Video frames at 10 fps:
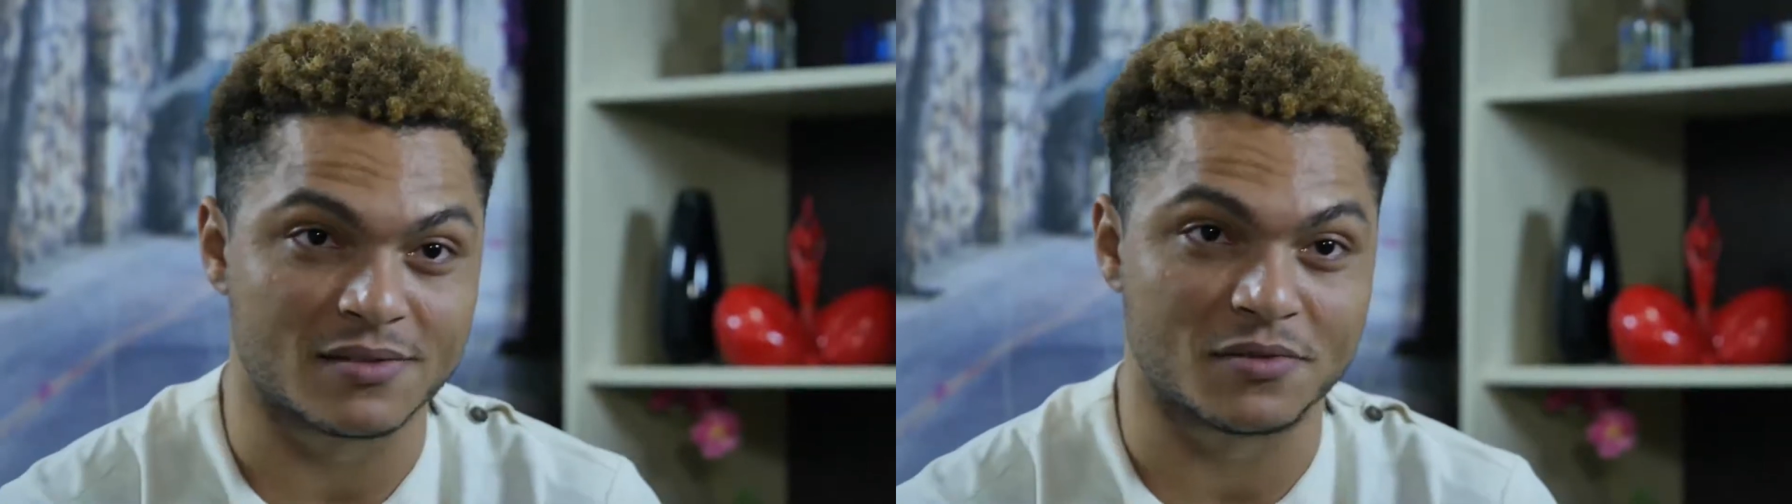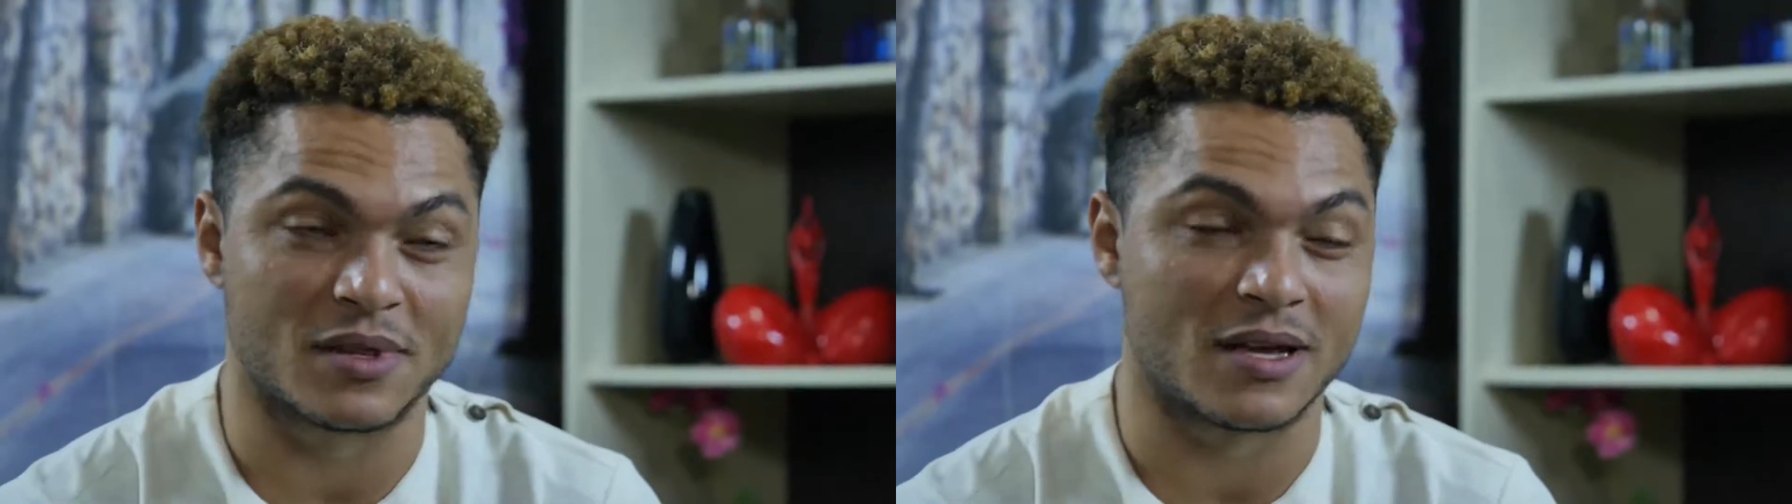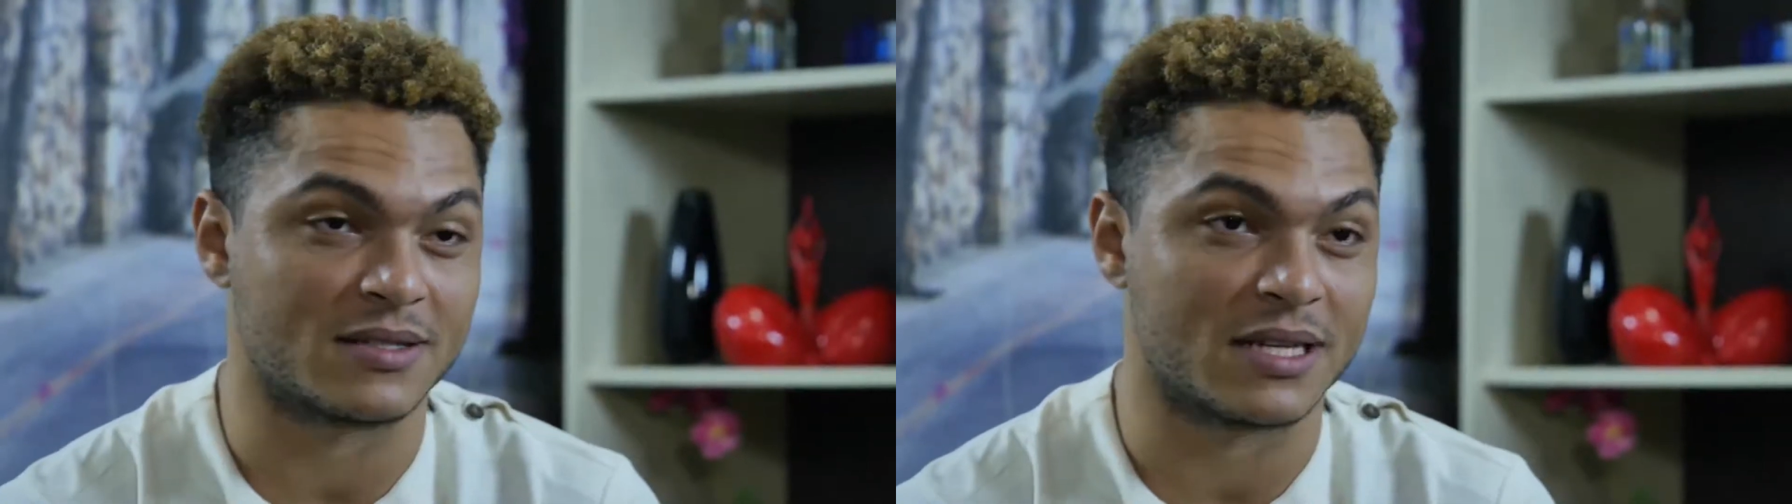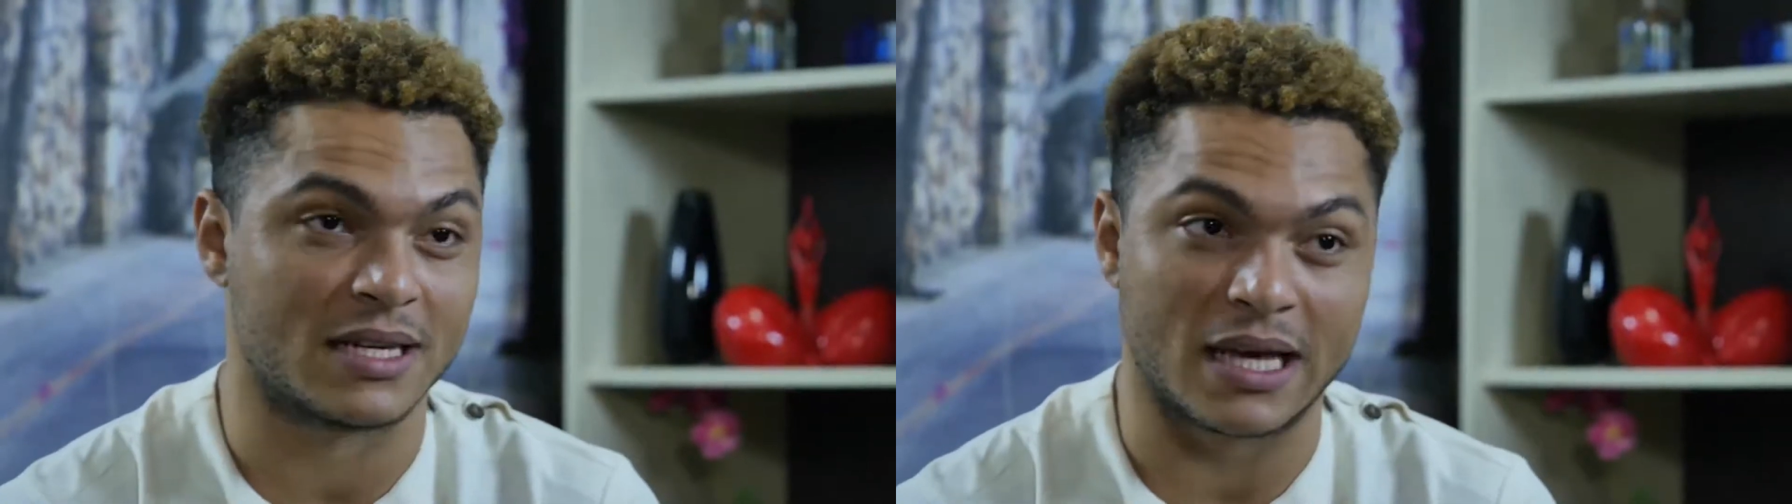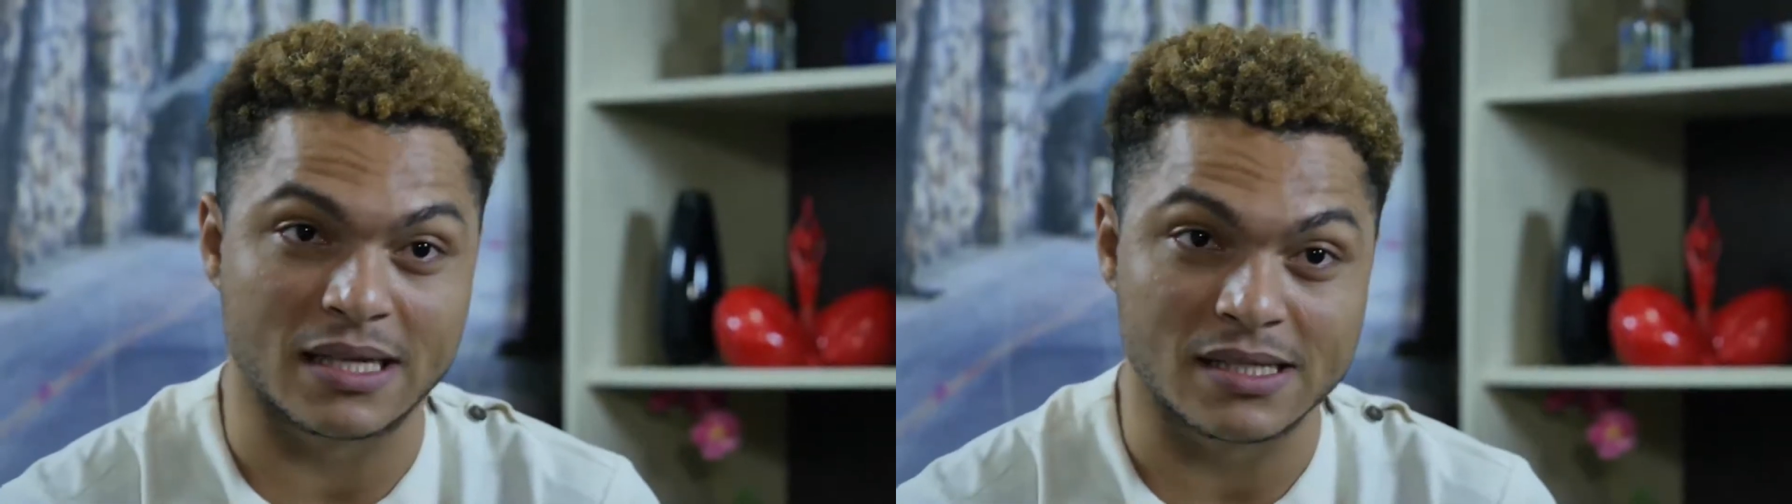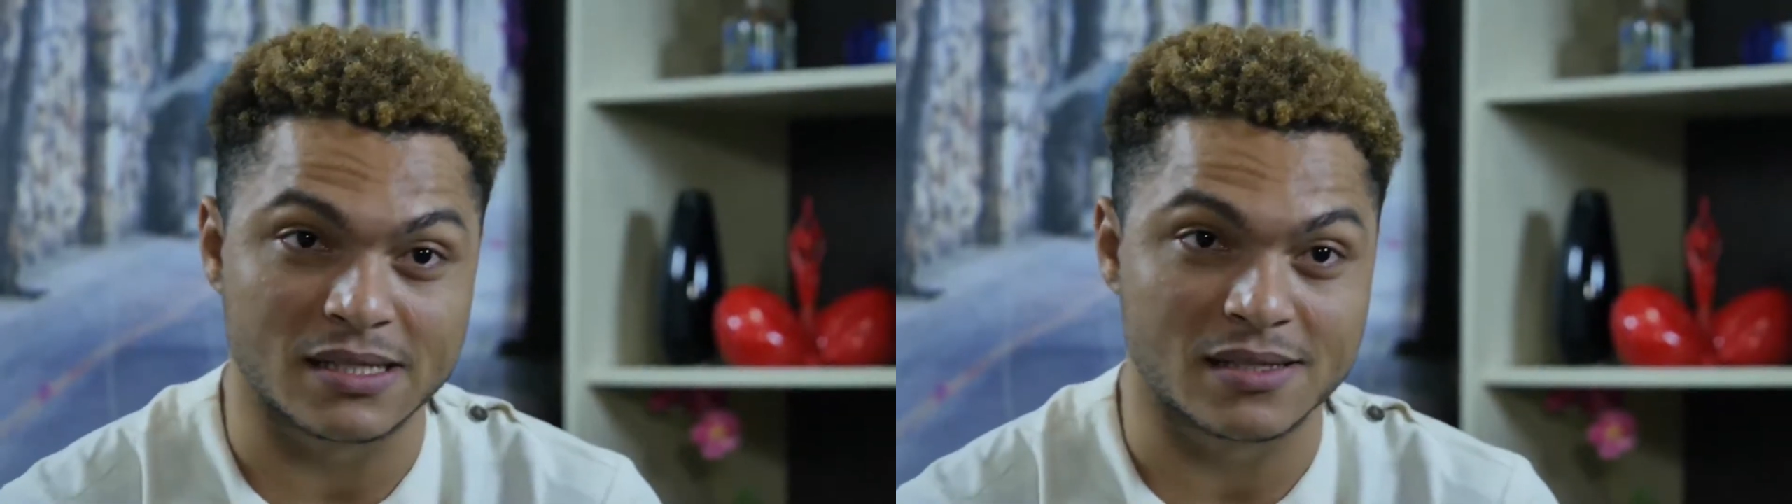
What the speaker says: 2008.